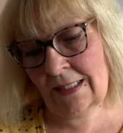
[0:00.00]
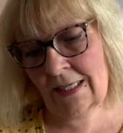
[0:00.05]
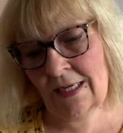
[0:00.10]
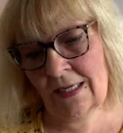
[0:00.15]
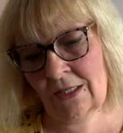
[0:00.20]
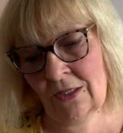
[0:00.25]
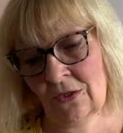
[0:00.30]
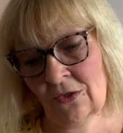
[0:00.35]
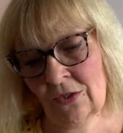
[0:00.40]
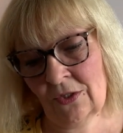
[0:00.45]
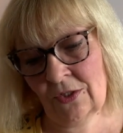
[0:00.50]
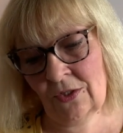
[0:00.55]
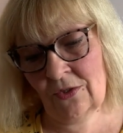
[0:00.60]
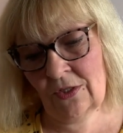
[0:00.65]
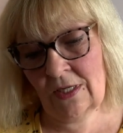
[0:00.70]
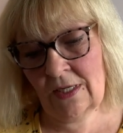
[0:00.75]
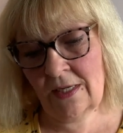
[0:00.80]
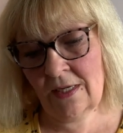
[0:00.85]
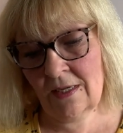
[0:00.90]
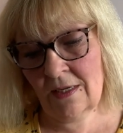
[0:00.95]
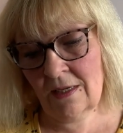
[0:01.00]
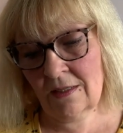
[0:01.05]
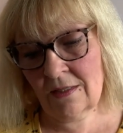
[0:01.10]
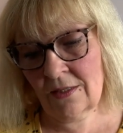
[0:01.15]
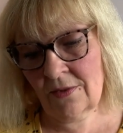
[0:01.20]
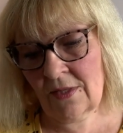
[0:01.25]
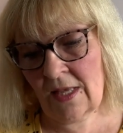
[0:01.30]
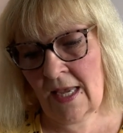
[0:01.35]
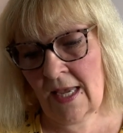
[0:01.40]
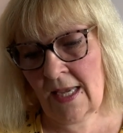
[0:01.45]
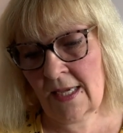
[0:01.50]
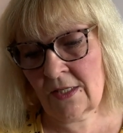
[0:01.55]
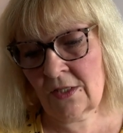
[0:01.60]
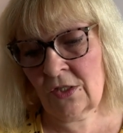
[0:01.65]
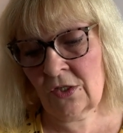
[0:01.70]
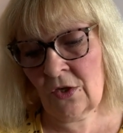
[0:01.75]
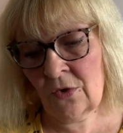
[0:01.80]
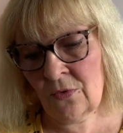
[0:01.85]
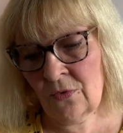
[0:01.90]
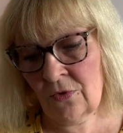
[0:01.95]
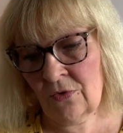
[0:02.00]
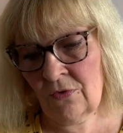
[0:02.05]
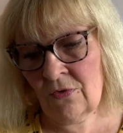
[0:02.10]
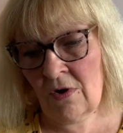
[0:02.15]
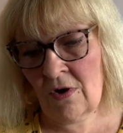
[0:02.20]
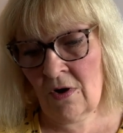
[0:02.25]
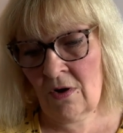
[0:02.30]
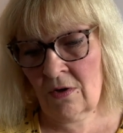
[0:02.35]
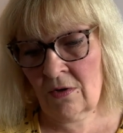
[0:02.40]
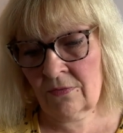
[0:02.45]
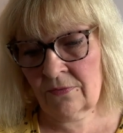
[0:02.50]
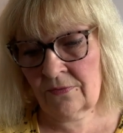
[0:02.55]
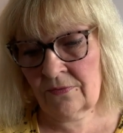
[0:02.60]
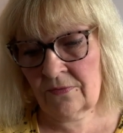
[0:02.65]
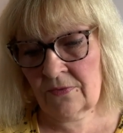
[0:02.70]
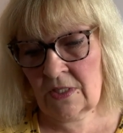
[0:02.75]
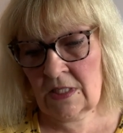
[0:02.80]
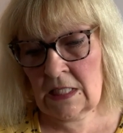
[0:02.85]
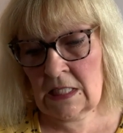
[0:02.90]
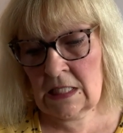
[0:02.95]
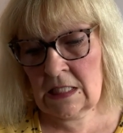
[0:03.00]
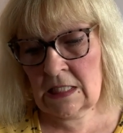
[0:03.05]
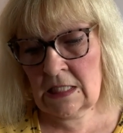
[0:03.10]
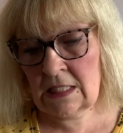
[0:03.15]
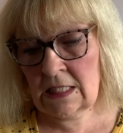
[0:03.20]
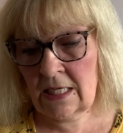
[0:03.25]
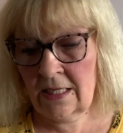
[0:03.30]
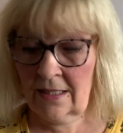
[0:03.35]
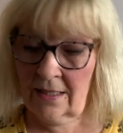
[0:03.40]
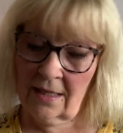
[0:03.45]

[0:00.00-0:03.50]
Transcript: I got their So Crafty